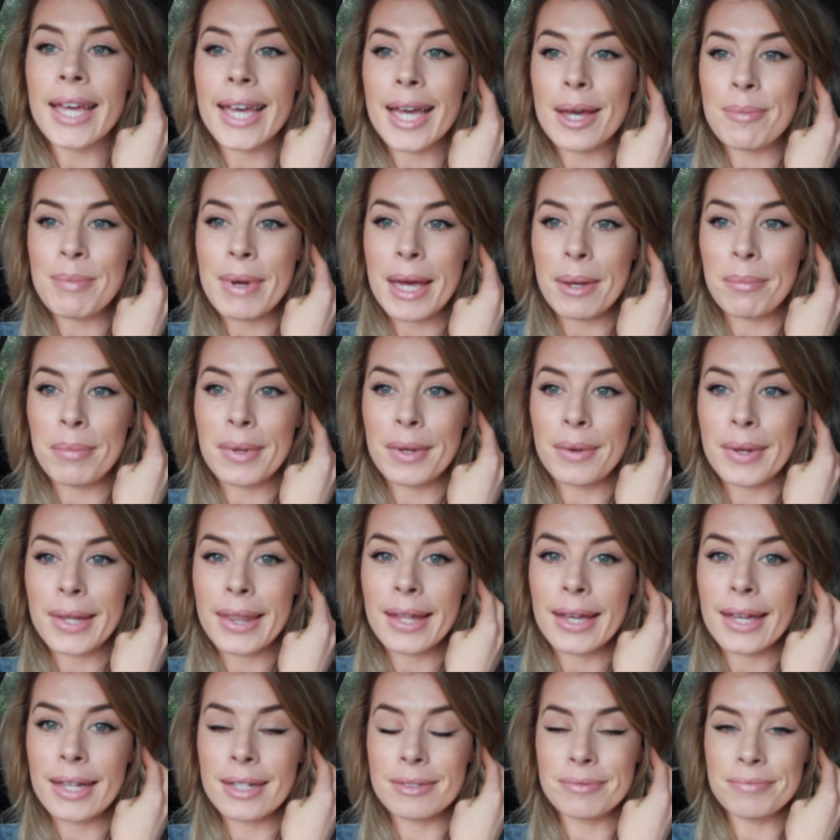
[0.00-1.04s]
I'm happy with
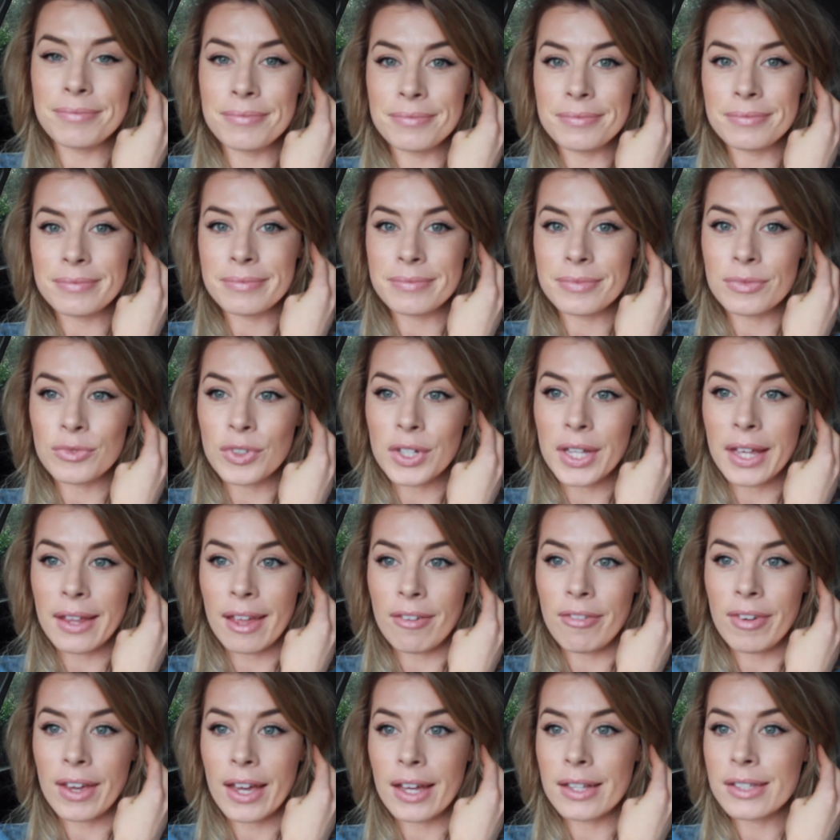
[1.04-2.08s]
it. Really
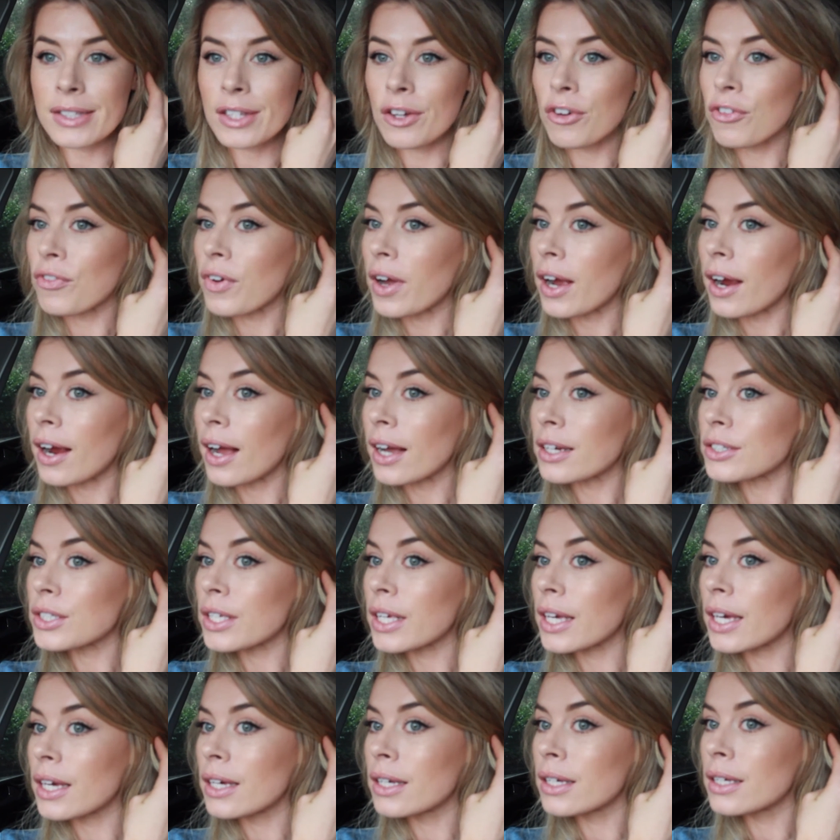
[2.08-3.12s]
loving it so far
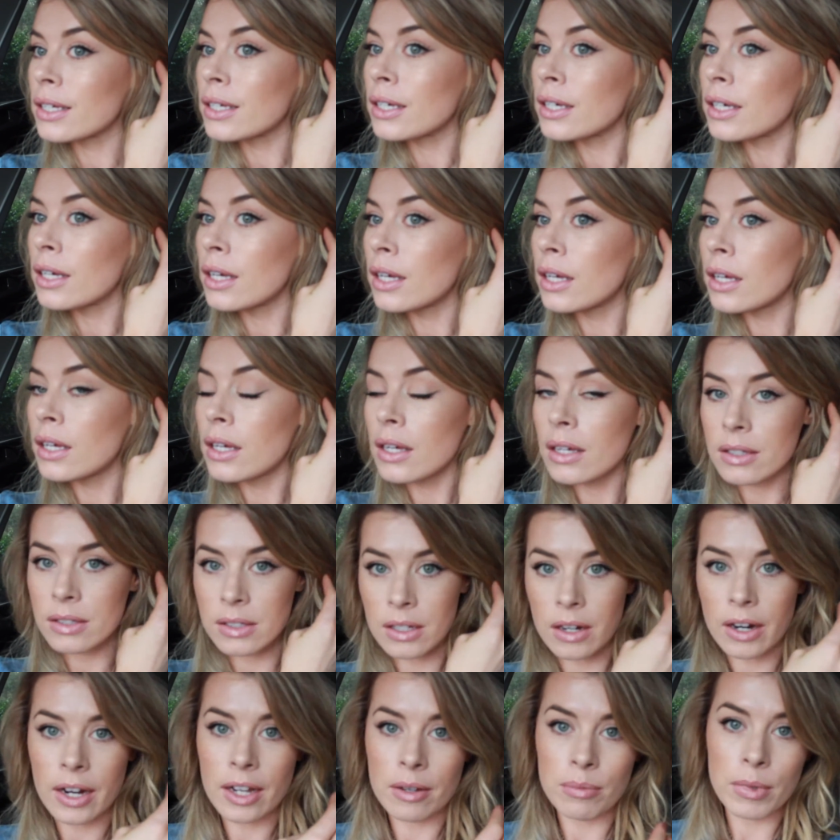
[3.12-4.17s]
actually.
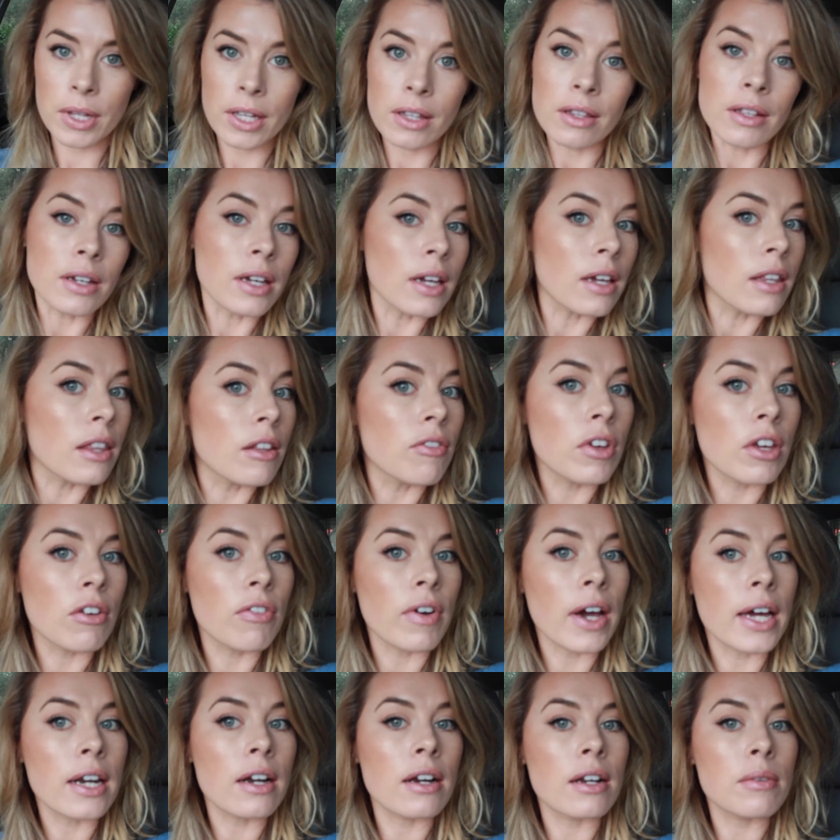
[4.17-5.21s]
Sorry, I'm like looking in the
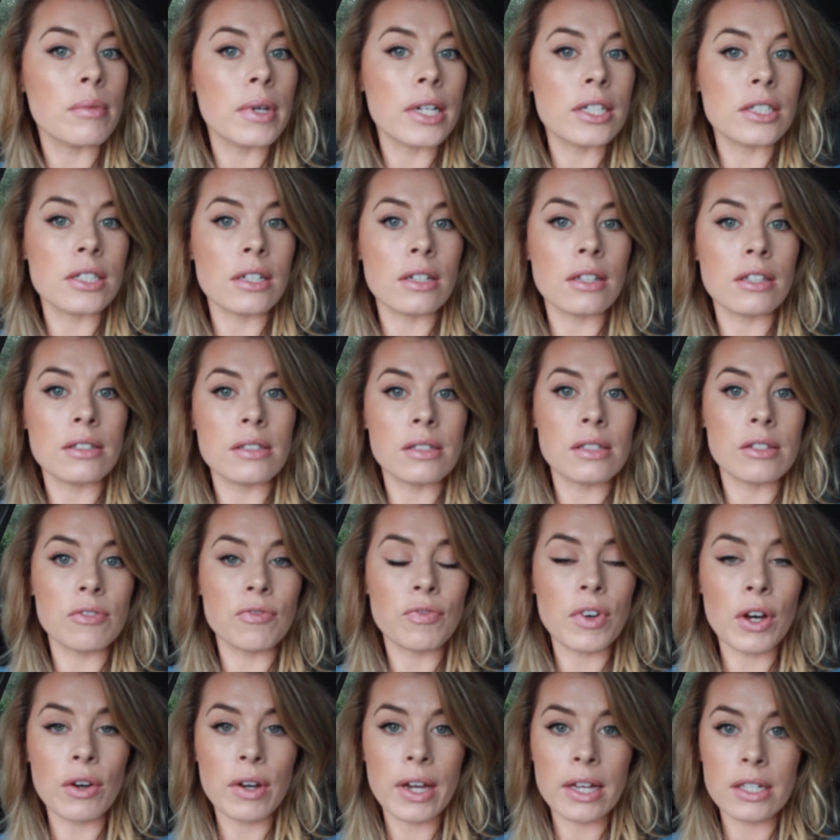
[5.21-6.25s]
viewfinder to make sure this is in
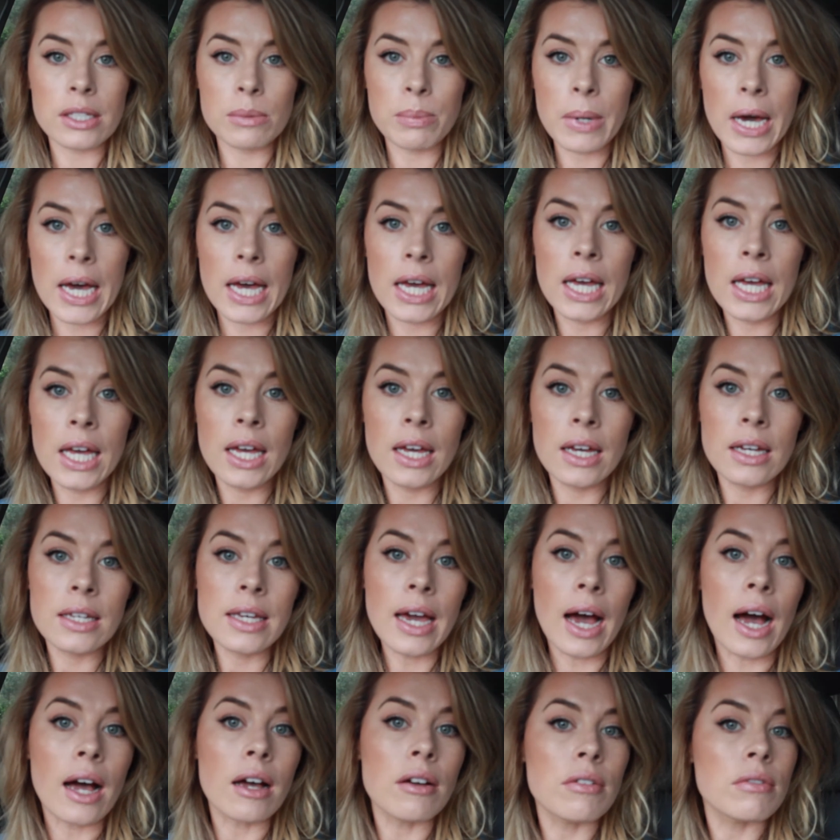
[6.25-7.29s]
focus. But
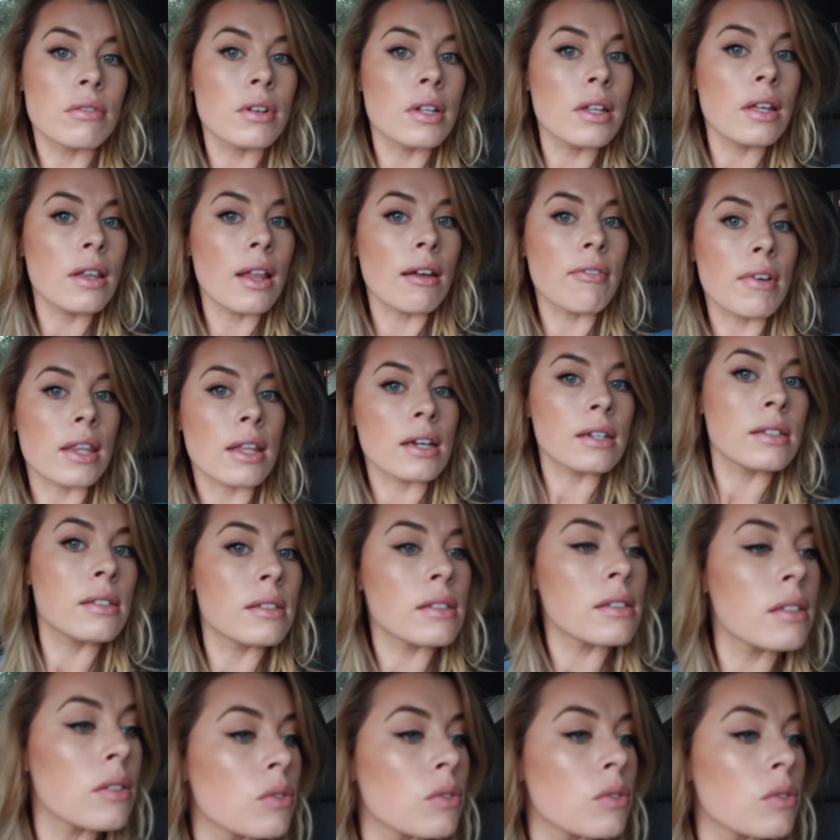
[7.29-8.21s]
yeah, really loving this.